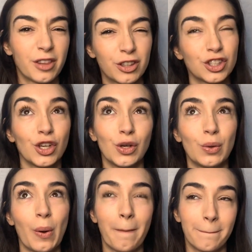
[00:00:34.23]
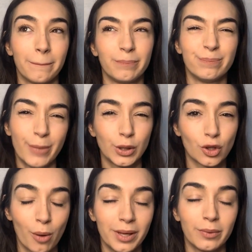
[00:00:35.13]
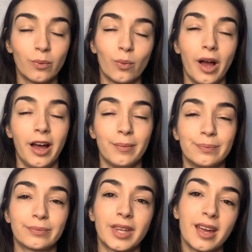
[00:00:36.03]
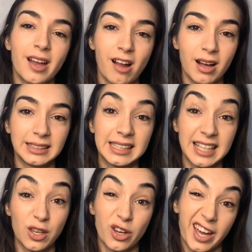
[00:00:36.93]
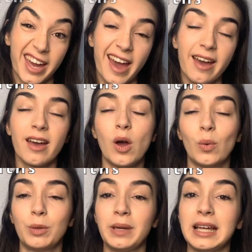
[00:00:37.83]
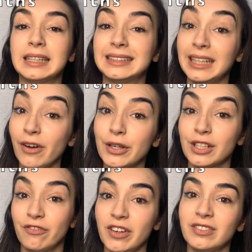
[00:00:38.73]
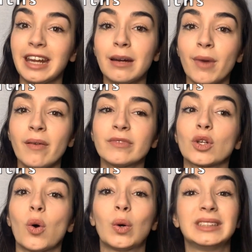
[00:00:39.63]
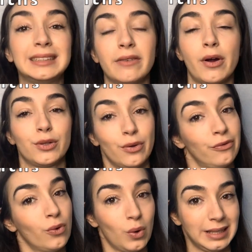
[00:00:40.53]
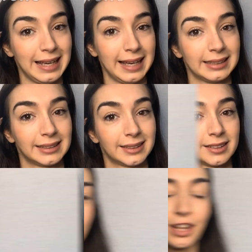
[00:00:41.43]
two most common car seats that you can get would be 0 to 15 months or 0 to 4 years. The